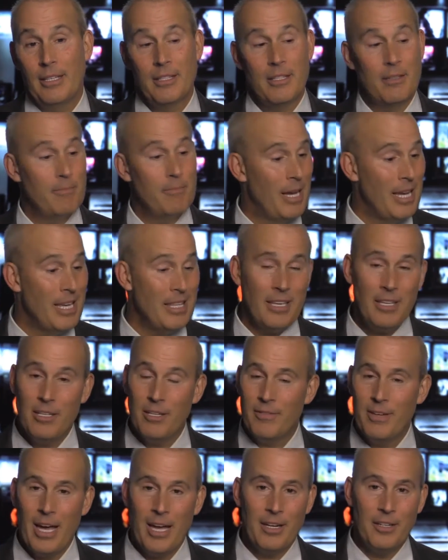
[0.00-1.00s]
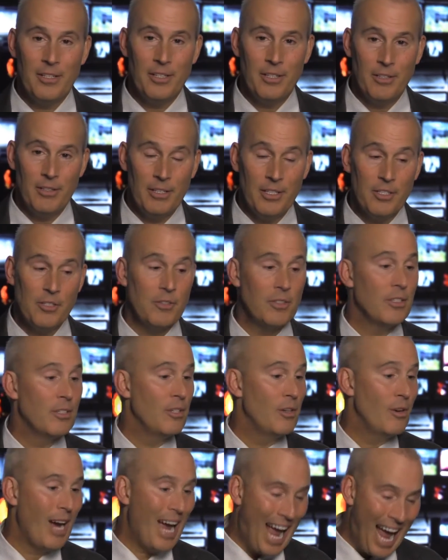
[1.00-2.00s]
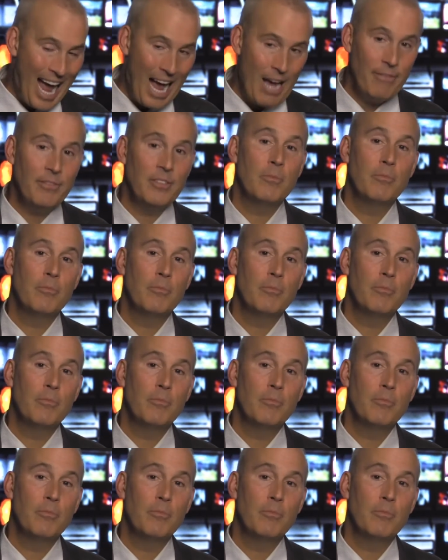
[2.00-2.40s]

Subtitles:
The main thing you've got to do is you have